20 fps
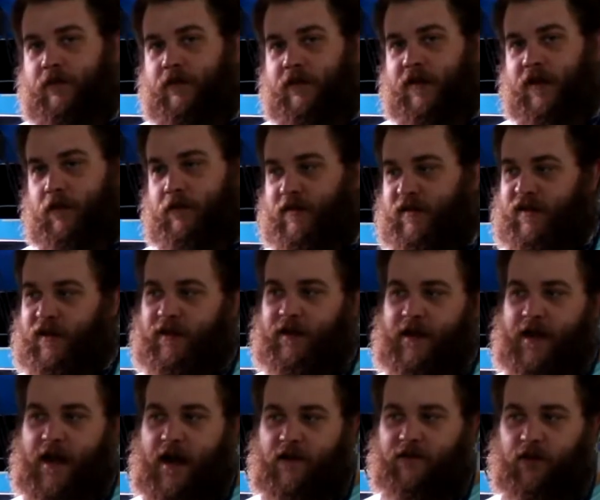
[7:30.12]
so we've seen
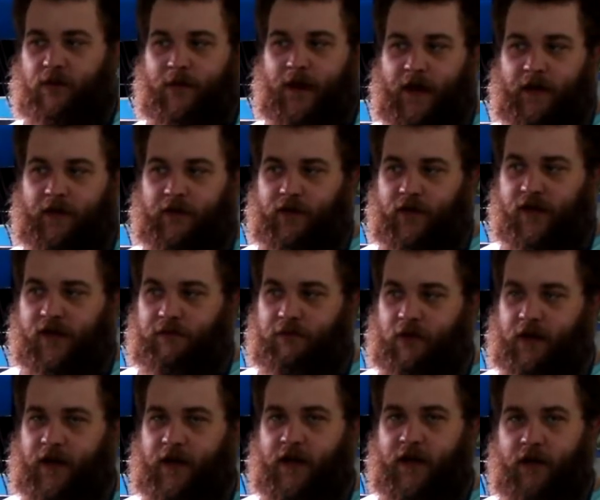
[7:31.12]
the aftermath of us
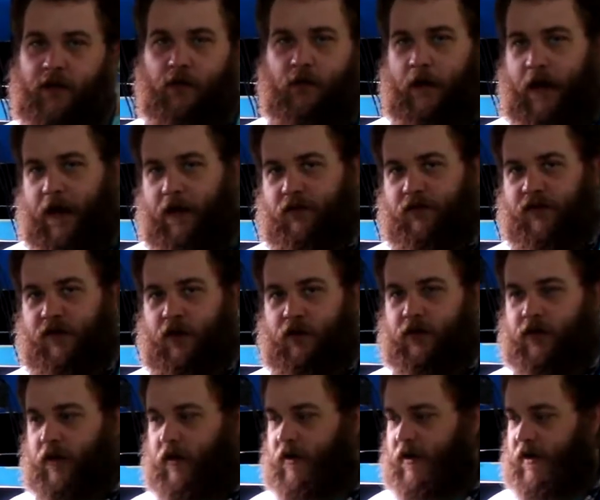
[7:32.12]
planting, how it's all
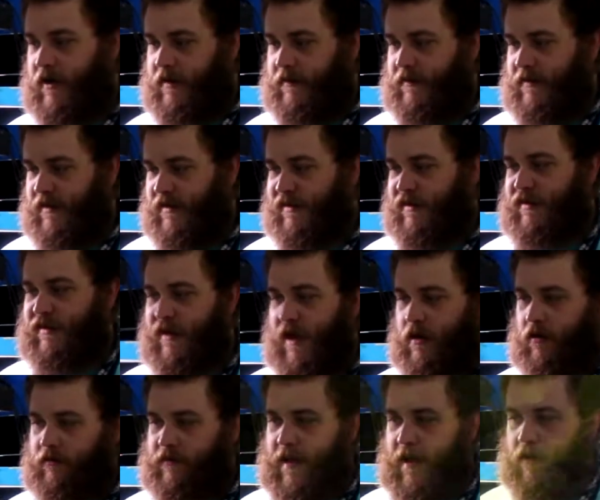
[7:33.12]
dirty. This has
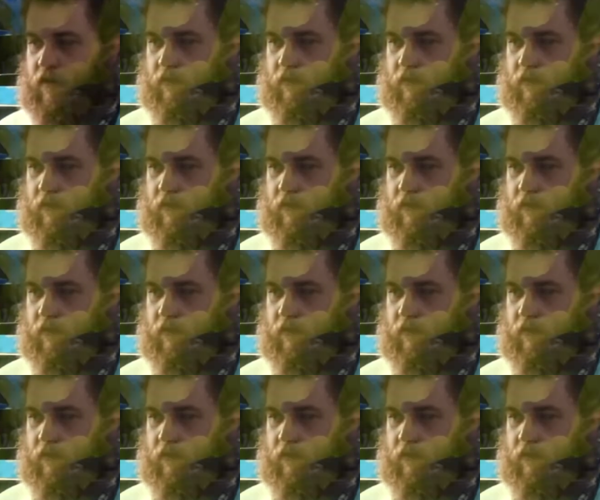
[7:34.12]
settled down